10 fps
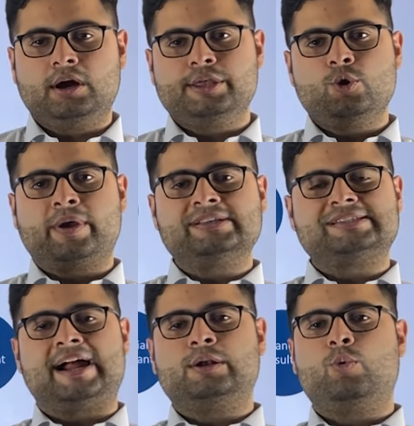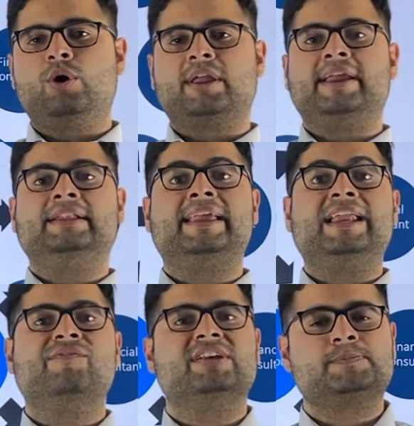You can start working in the
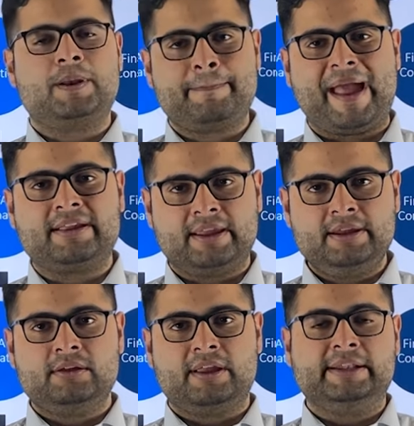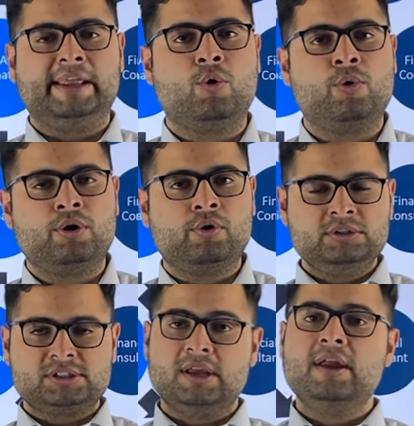investment banking in the core
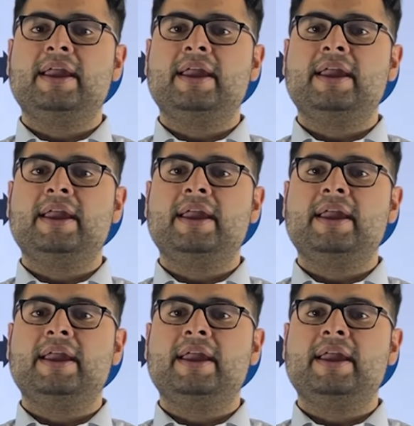roles.